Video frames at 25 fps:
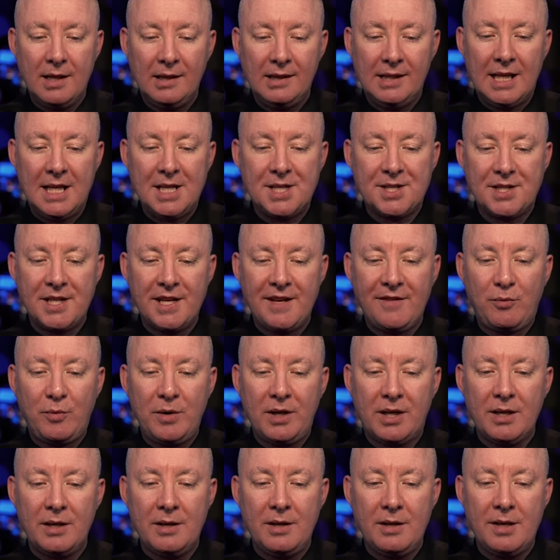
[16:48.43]
Let's see if
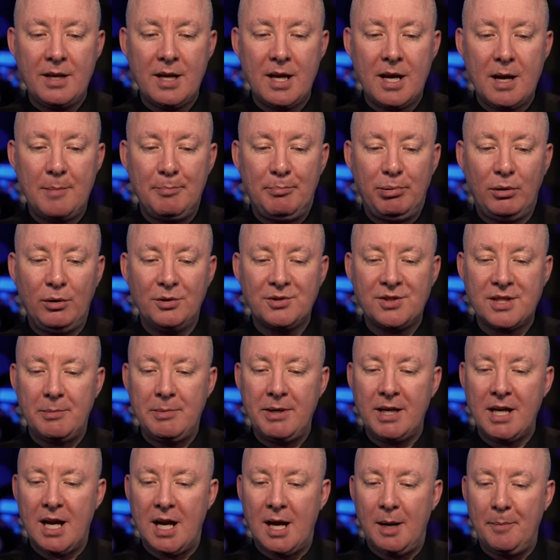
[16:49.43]
we can pull
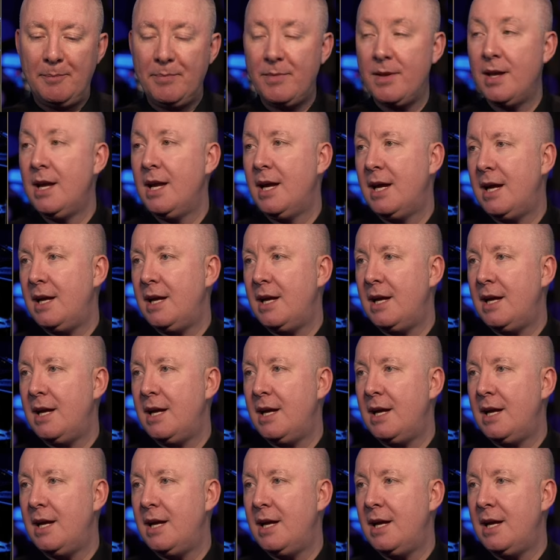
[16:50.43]
something up